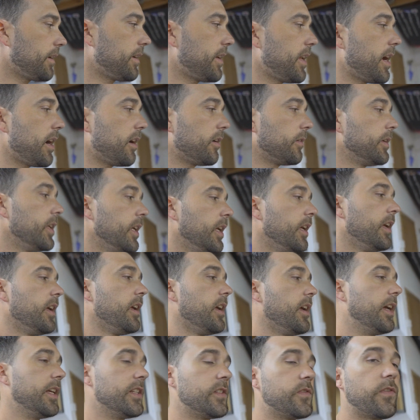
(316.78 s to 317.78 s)
Now,
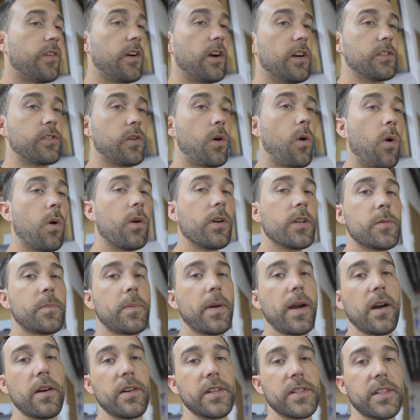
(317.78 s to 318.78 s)
as far as
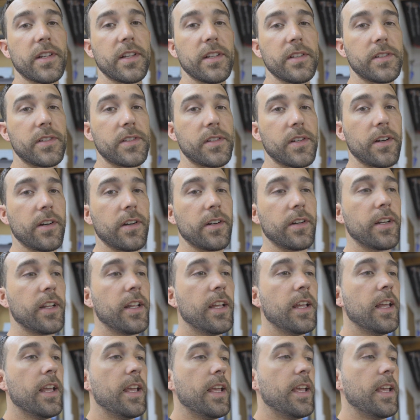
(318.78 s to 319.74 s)
horsepower is concerned,